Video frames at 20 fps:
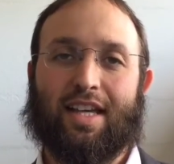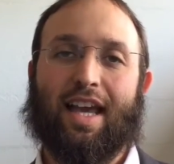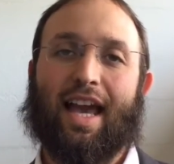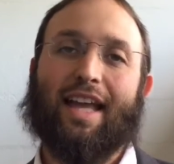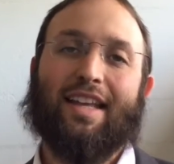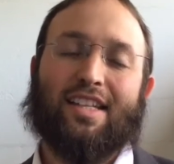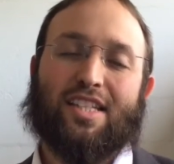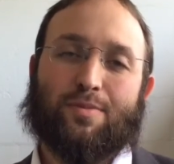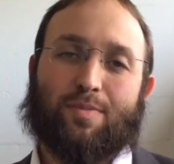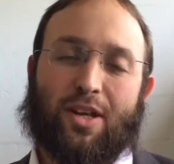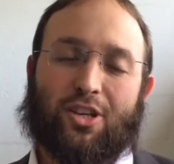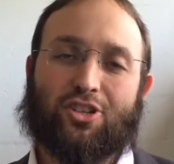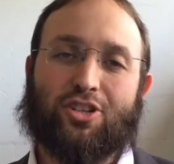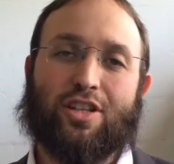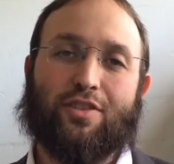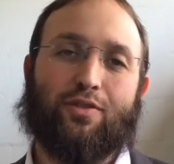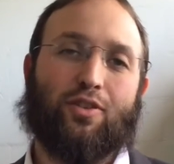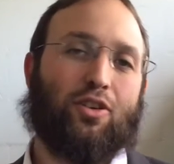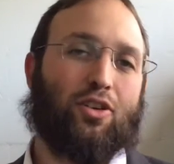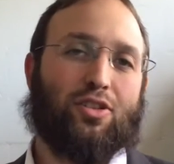and
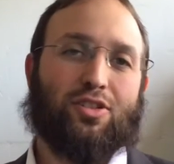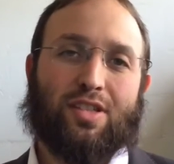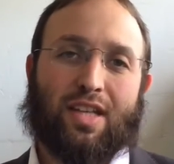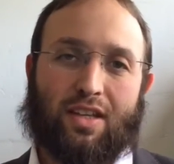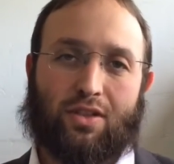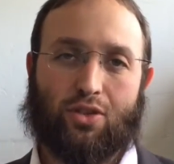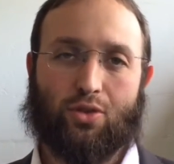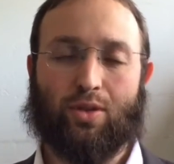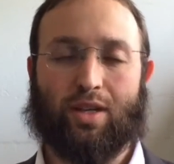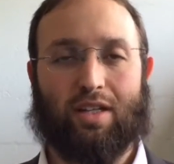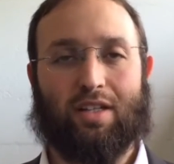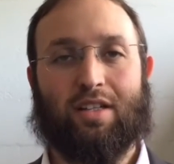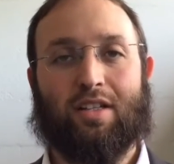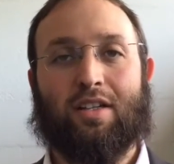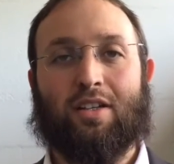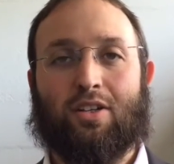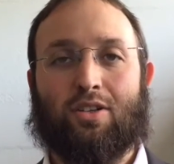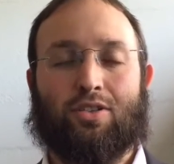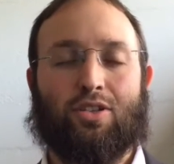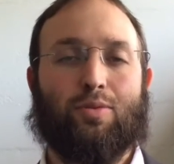especially for continuing
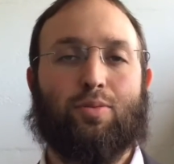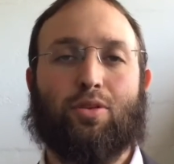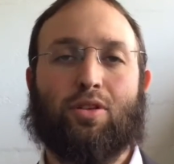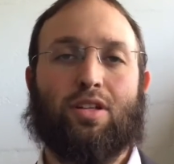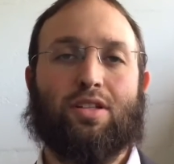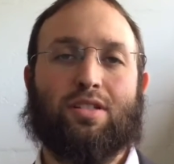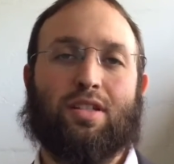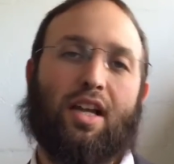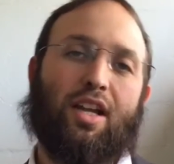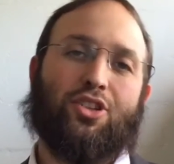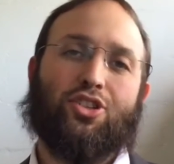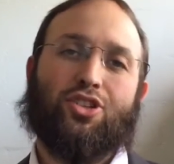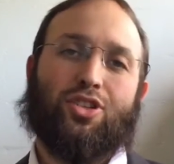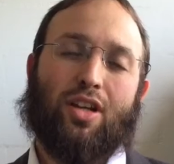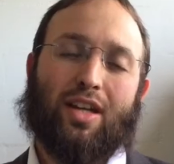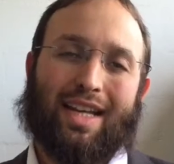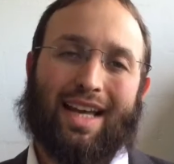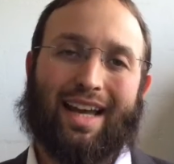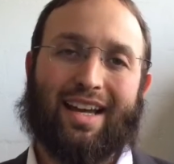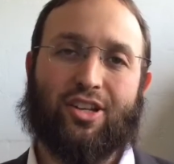to put on such
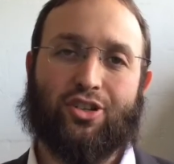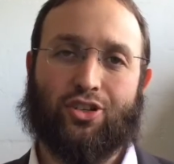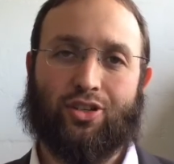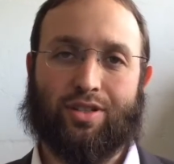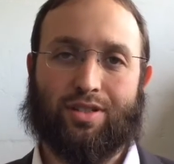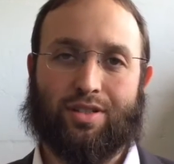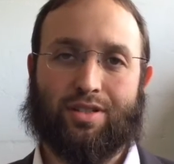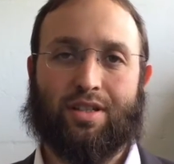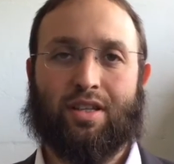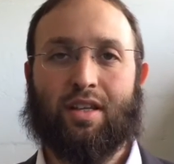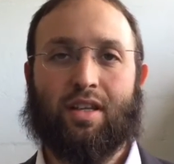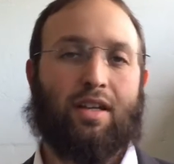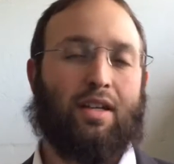occasions